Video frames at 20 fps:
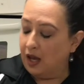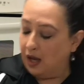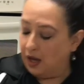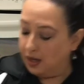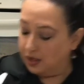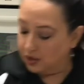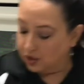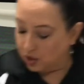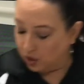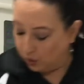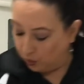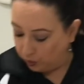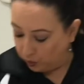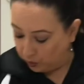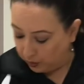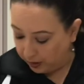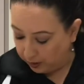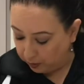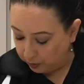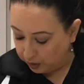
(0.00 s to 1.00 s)
And so
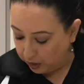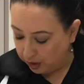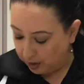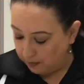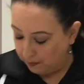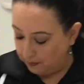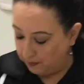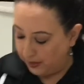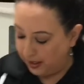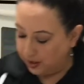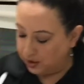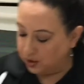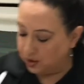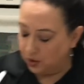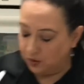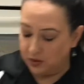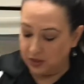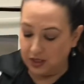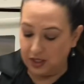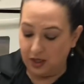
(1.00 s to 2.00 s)
we're going to mix
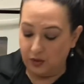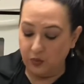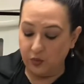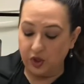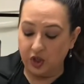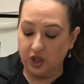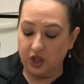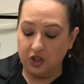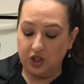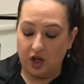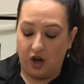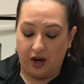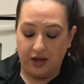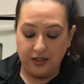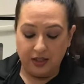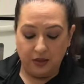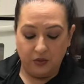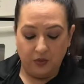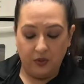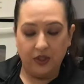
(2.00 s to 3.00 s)
those in. We're going to toss
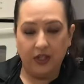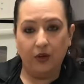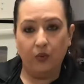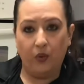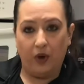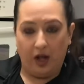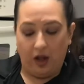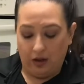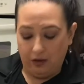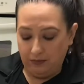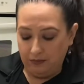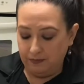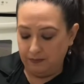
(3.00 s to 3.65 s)
it really well.